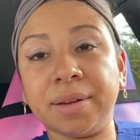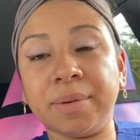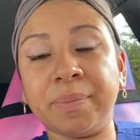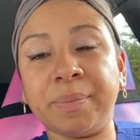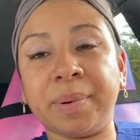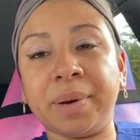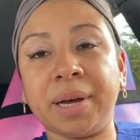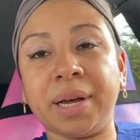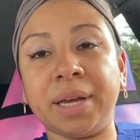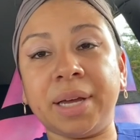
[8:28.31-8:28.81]

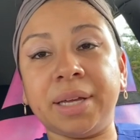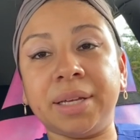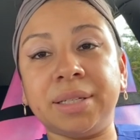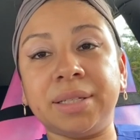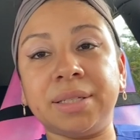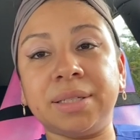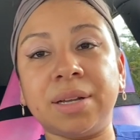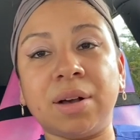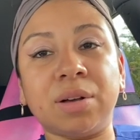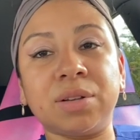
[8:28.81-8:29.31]
but
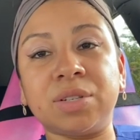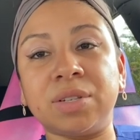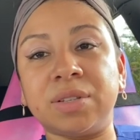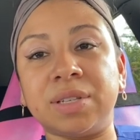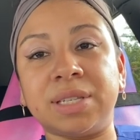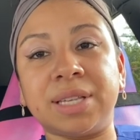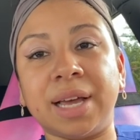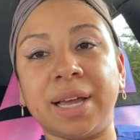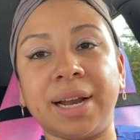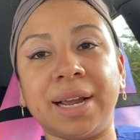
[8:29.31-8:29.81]
also
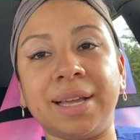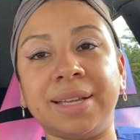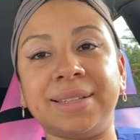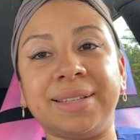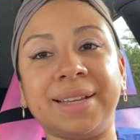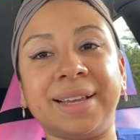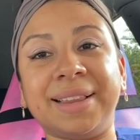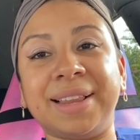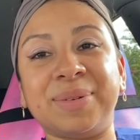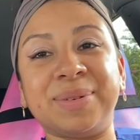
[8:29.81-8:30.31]
decided
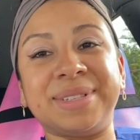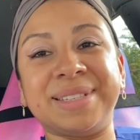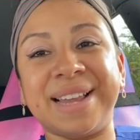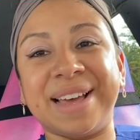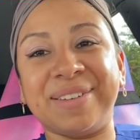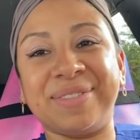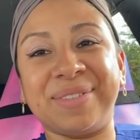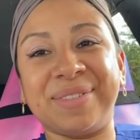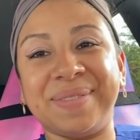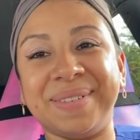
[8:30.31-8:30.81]
that that was
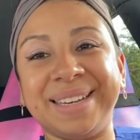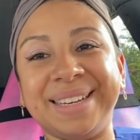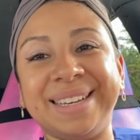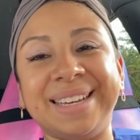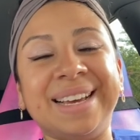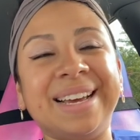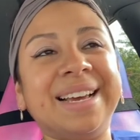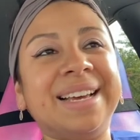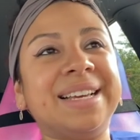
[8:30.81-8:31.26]
not for me.